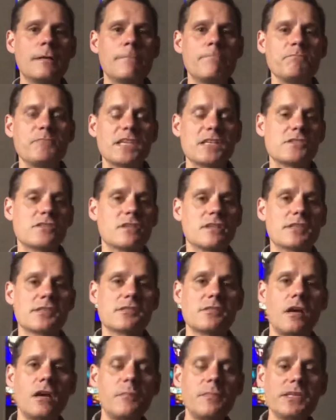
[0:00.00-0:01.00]
And so the
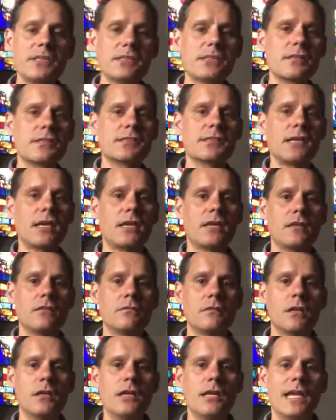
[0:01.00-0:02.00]
psalmist is saying,
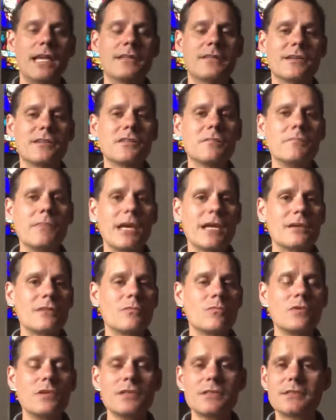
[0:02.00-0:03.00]
it doesn't matter
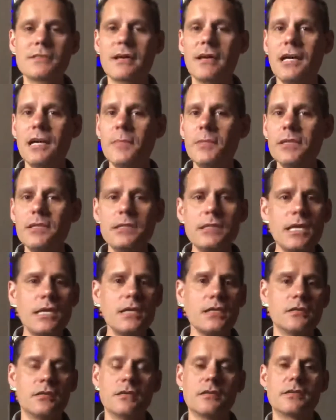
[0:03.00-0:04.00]
what time of the day
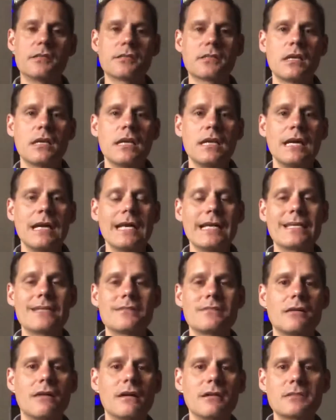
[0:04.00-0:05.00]
it is, I can
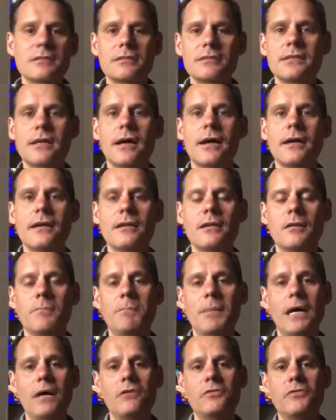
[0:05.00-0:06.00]
talk to God
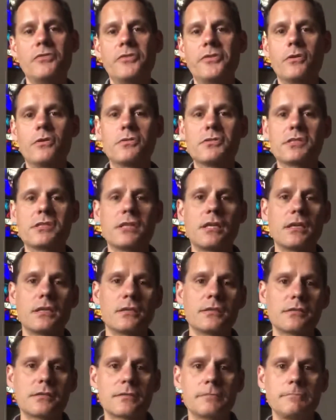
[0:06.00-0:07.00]
about those
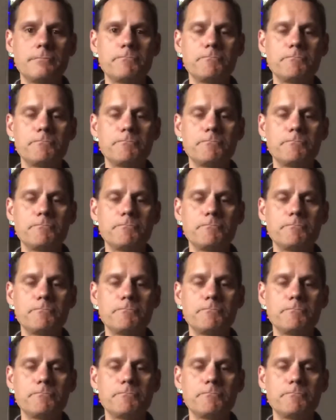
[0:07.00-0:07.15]
things.